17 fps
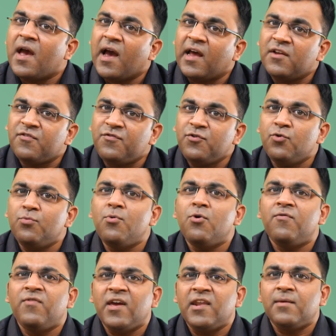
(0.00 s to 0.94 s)
and a few
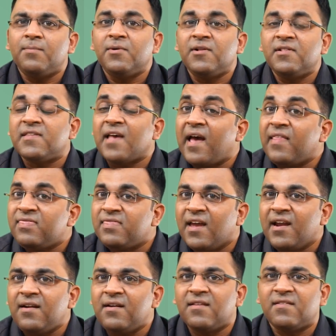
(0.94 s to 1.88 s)
more variables, and
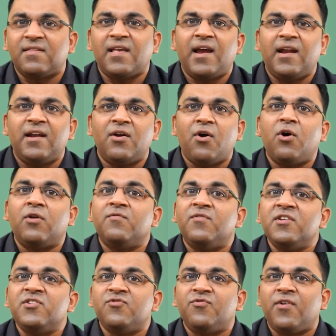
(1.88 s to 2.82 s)
then decide on
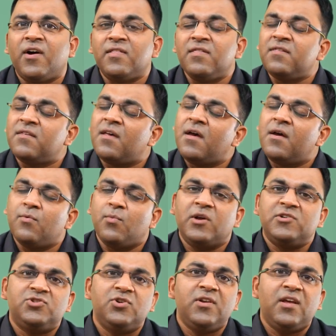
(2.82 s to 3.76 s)
which funds
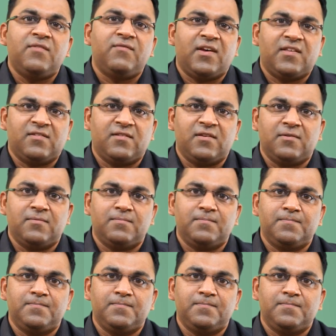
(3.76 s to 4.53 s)
one should invest in.